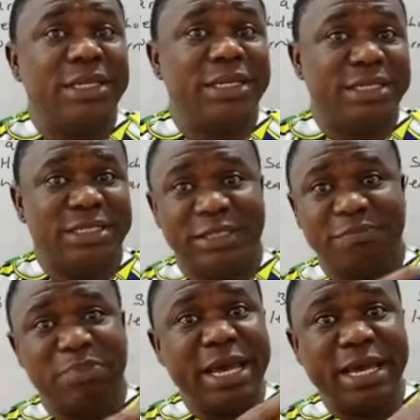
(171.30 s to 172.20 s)
It
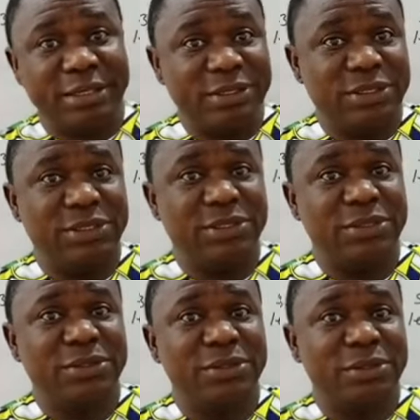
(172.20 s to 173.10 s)
depends
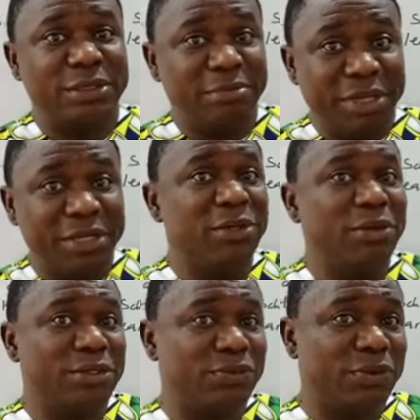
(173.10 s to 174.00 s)
on the main
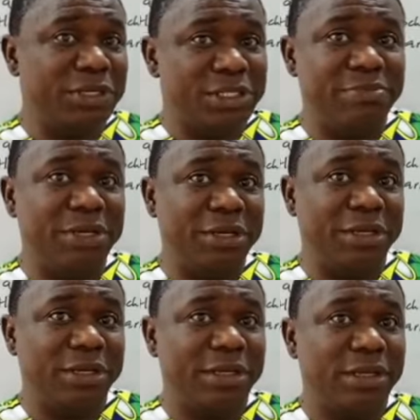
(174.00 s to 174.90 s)
clause for its
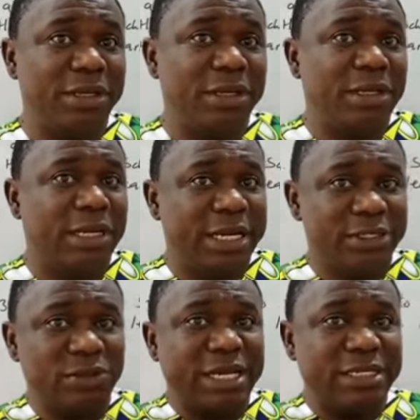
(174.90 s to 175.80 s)
meaning.
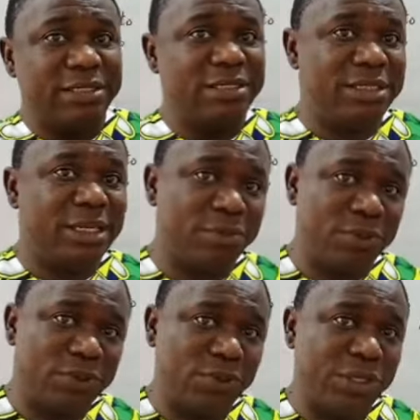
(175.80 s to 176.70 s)
Let's look at these
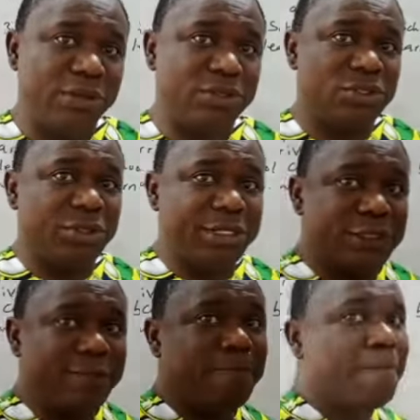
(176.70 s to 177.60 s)
examples to illustrate.